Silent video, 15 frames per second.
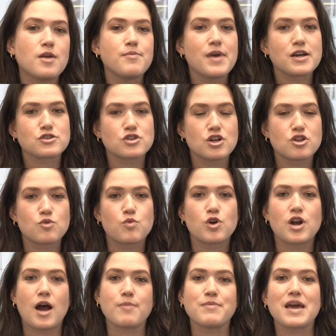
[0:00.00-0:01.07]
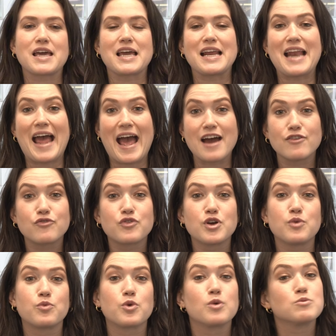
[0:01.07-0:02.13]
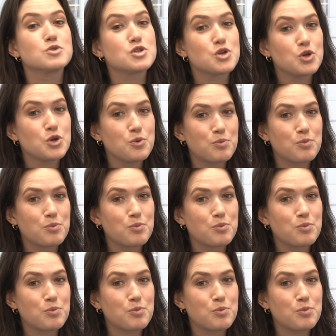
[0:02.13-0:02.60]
to make sure that we're not making every room too